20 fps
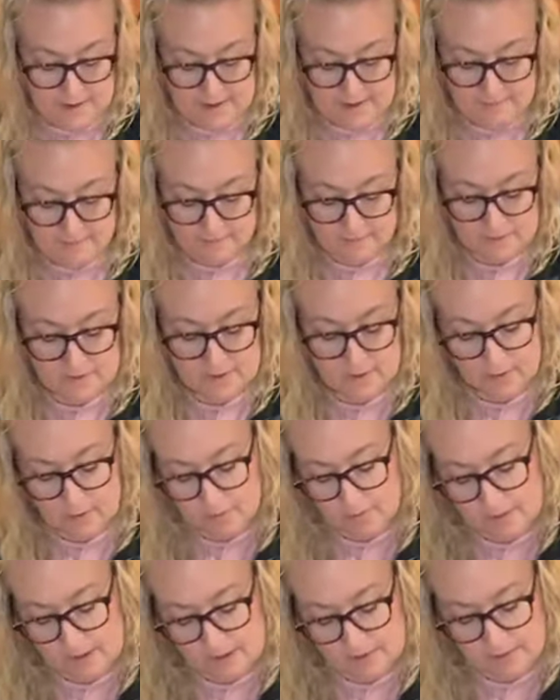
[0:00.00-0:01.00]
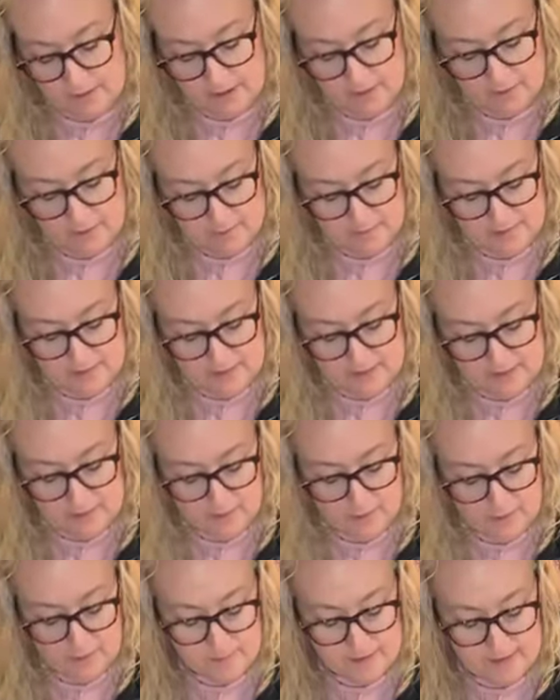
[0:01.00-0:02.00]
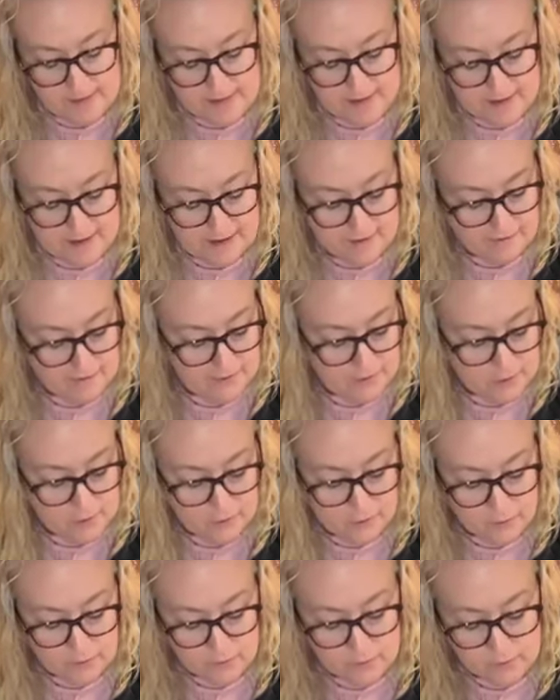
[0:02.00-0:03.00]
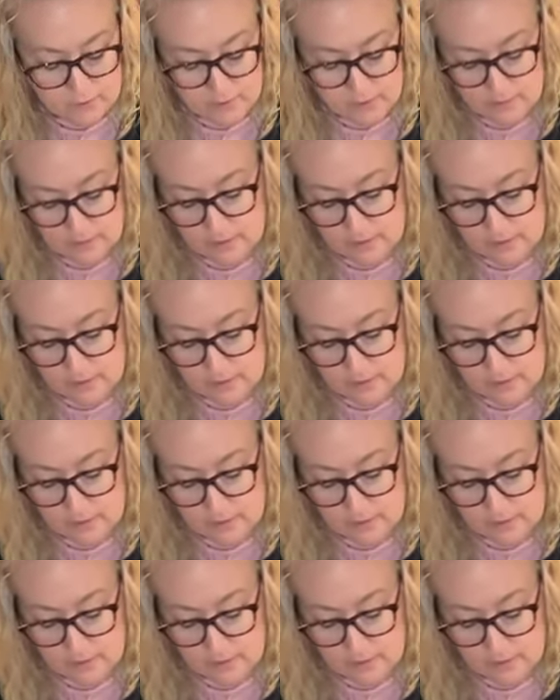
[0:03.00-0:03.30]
But yeah, so, you know, I'm thinking we might add a few